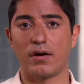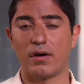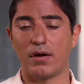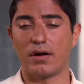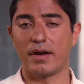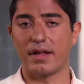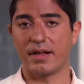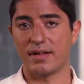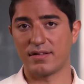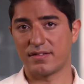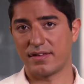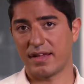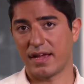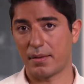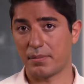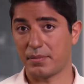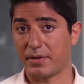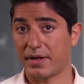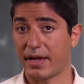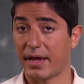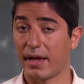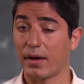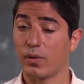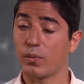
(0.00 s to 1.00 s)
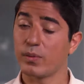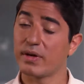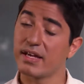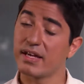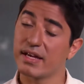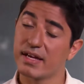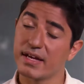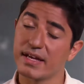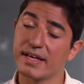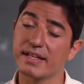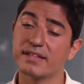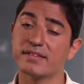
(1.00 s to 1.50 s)
on exam day. We
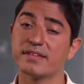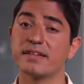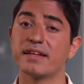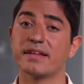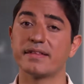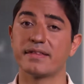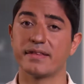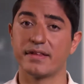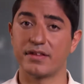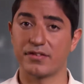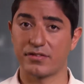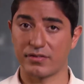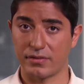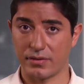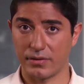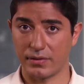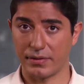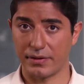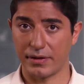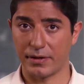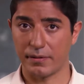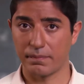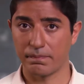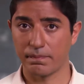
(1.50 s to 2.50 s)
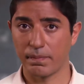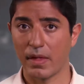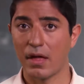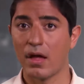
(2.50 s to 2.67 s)
hinted at this earlier.